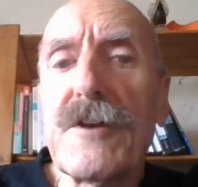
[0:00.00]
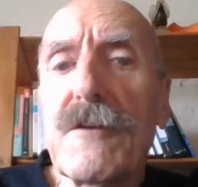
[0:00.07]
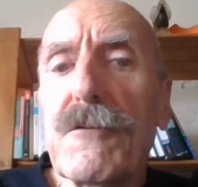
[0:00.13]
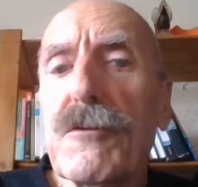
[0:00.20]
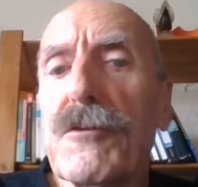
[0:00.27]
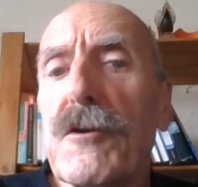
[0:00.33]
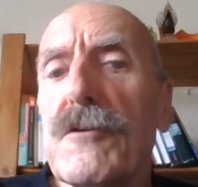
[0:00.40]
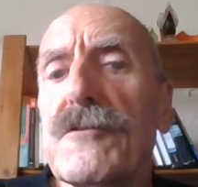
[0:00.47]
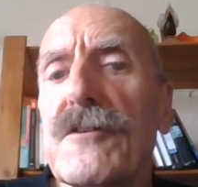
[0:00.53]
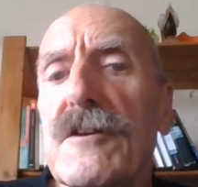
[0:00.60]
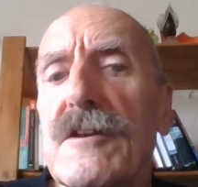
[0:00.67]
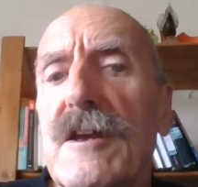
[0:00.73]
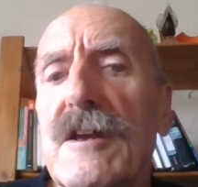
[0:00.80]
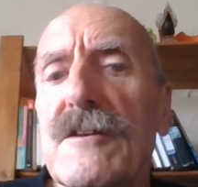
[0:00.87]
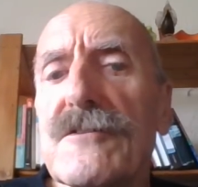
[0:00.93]
had 30
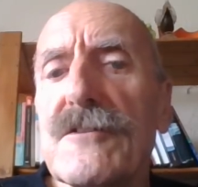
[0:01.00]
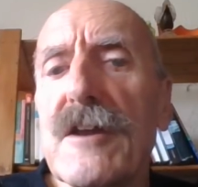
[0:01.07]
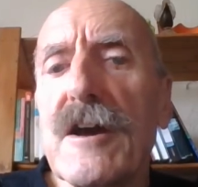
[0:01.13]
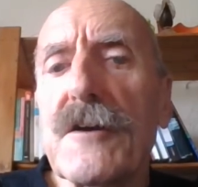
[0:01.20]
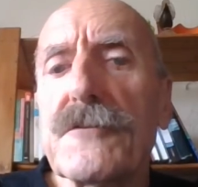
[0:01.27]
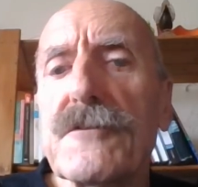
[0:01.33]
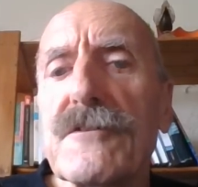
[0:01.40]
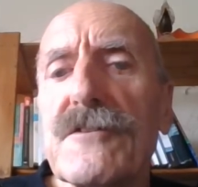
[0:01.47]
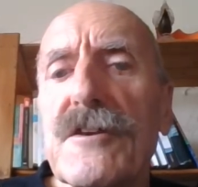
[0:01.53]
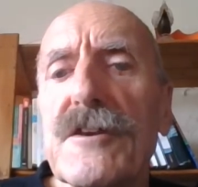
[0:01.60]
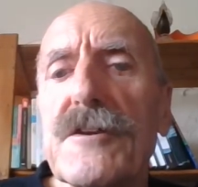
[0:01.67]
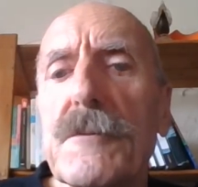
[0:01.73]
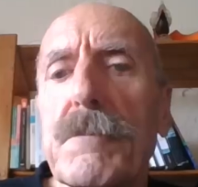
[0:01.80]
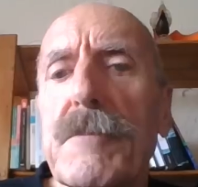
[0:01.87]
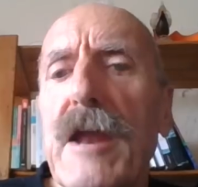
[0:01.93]
years now to
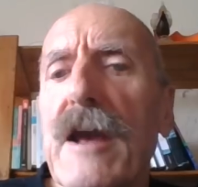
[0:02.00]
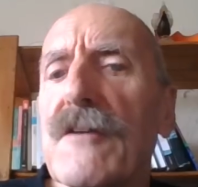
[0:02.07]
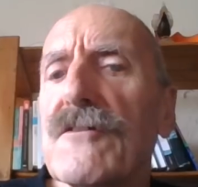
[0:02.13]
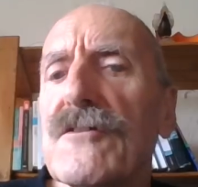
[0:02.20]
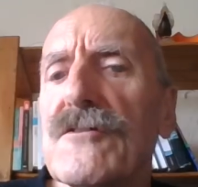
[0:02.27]
see that black